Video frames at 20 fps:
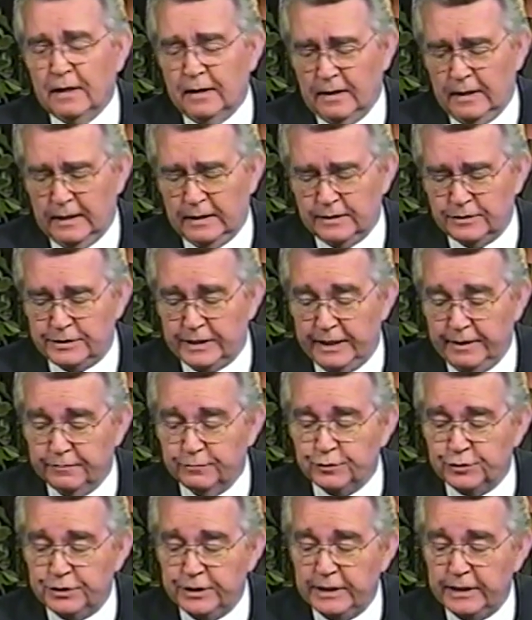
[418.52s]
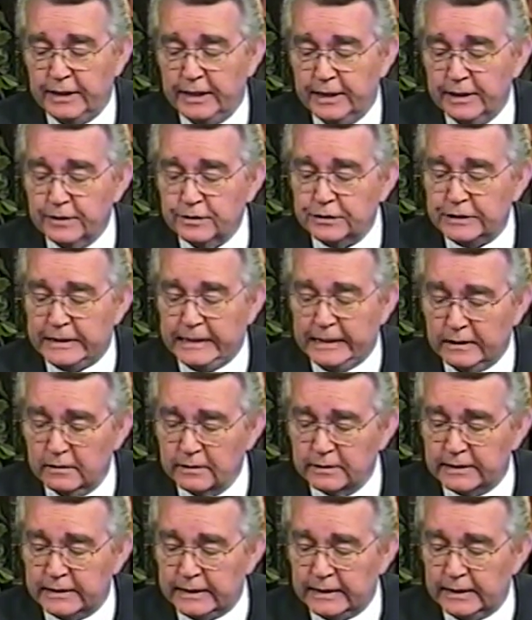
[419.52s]
is if she is
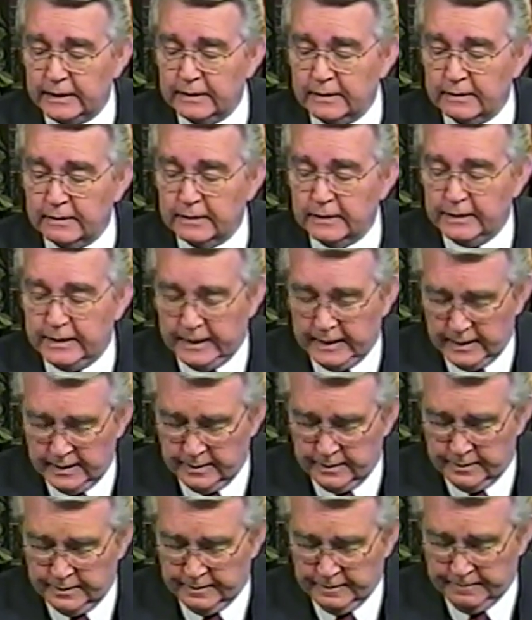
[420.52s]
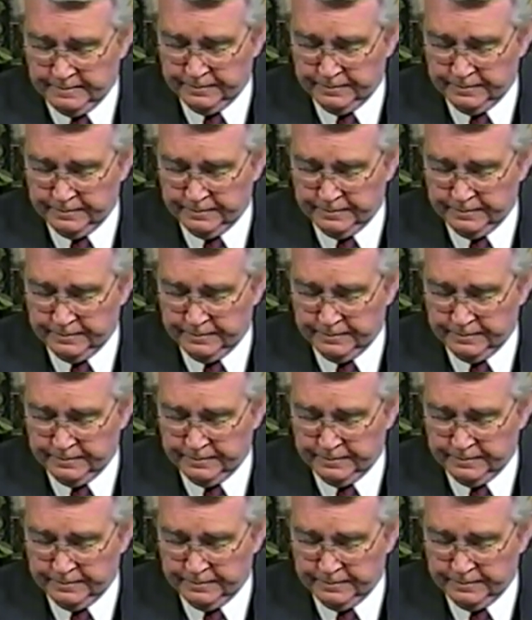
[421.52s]
guilty, then